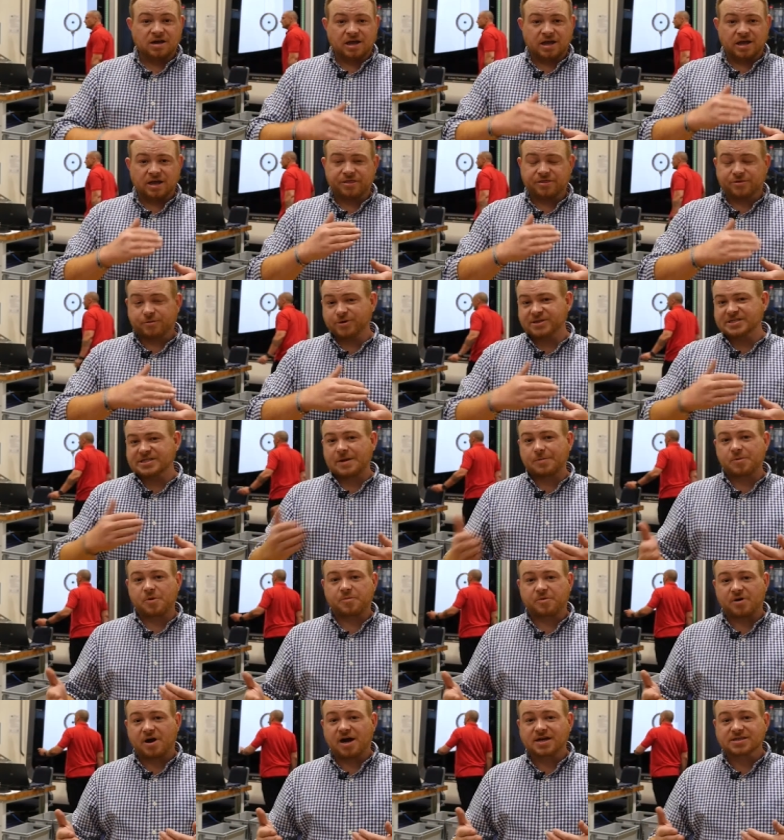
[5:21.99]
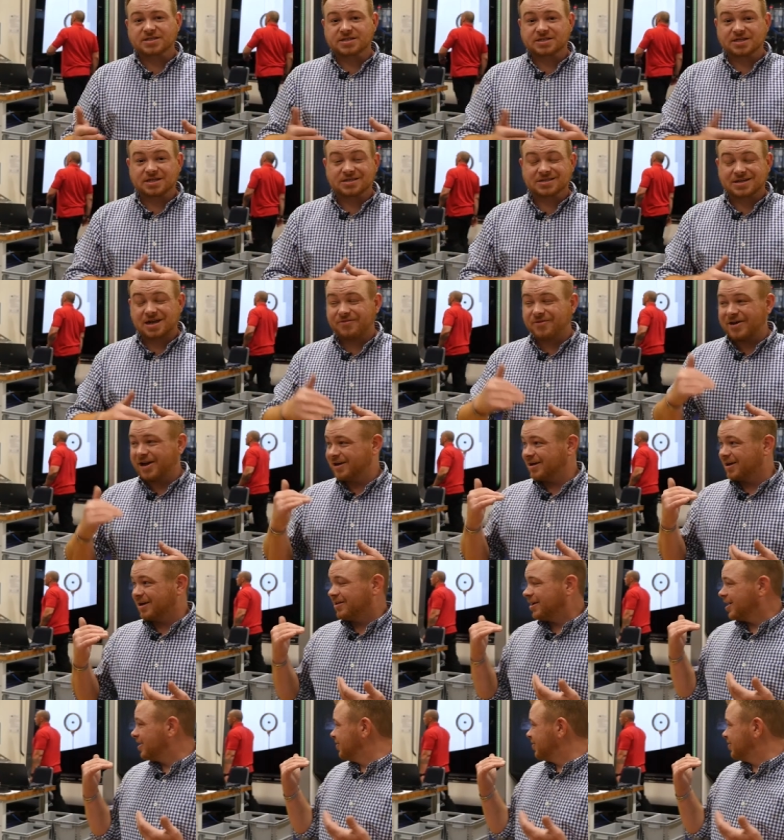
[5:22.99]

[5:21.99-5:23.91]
in three separate ah, processes on, that,